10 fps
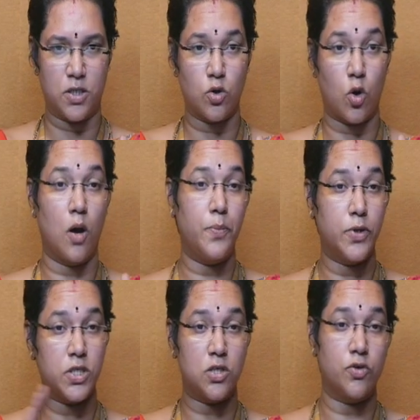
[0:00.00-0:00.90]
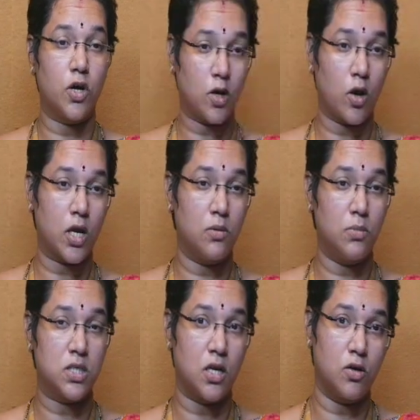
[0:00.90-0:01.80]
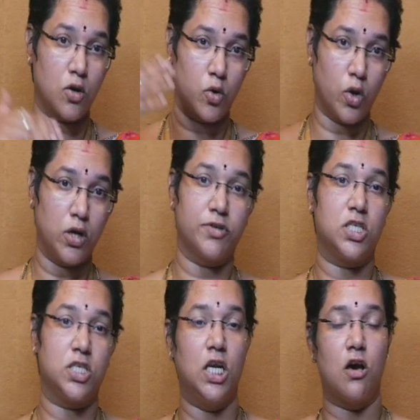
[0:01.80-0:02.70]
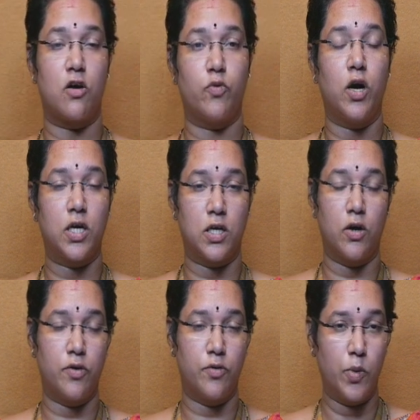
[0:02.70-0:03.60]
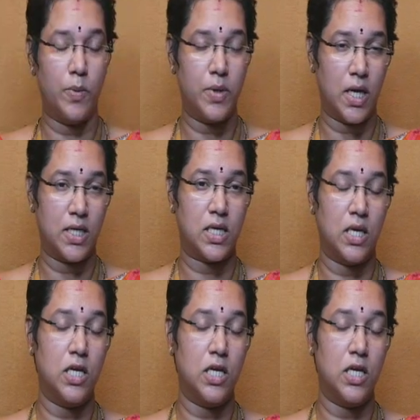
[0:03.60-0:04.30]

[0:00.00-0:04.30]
So composite you are talking means when you are going to steel or what you may be asking,